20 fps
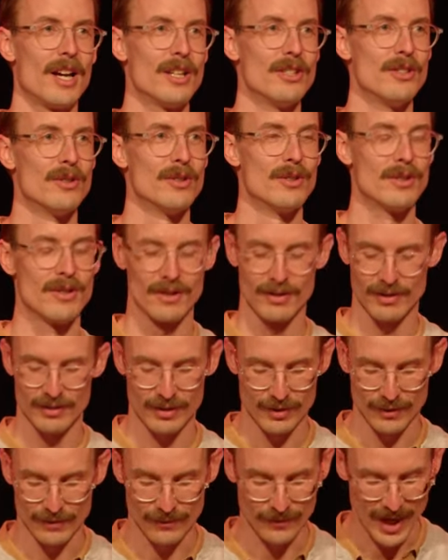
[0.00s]

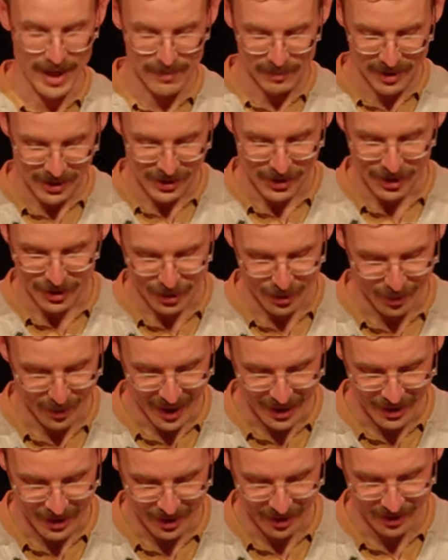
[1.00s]
your family
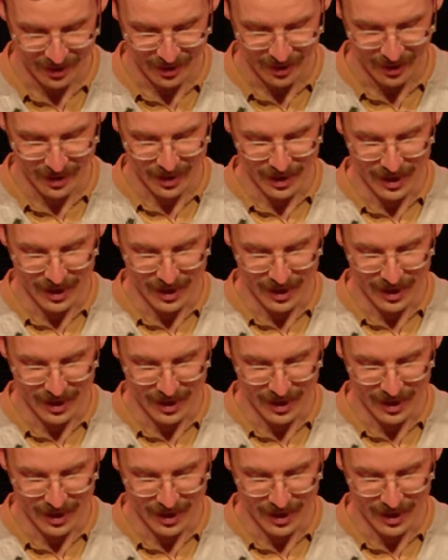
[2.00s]
situation,